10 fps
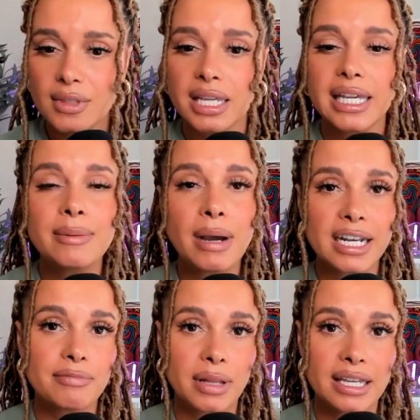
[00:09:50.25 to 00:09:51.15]
Kyler
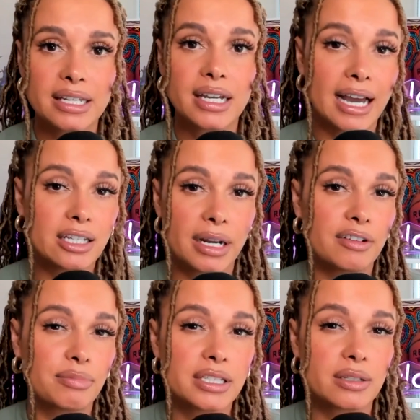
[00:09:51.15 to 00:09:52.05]
might
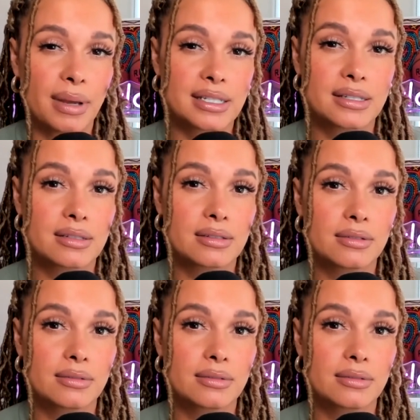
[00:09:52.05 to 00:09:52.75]
have played the best